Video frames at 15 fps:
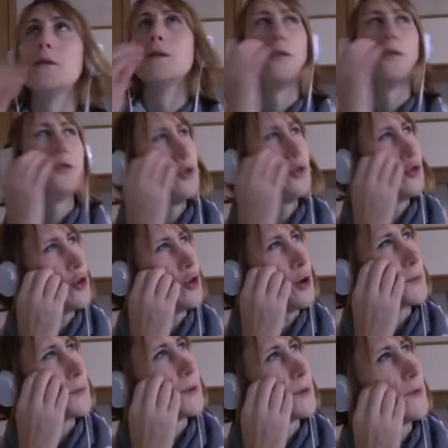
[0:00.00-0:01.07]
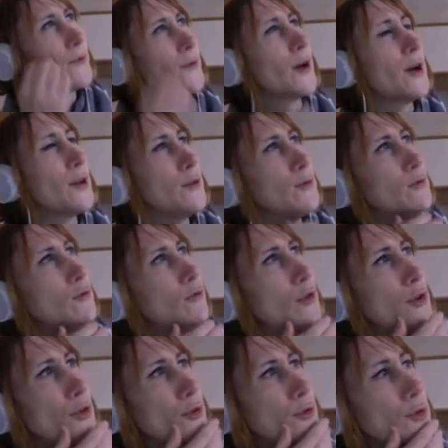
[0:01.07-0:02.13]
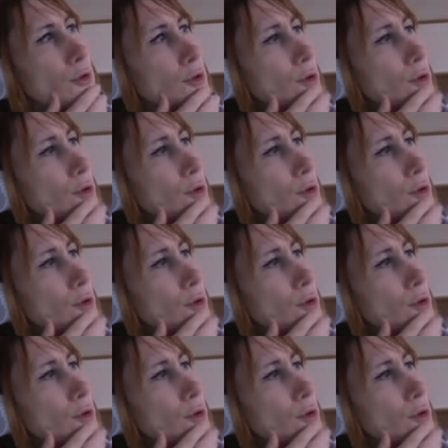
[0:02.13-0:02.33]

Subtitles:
you drop the final ru,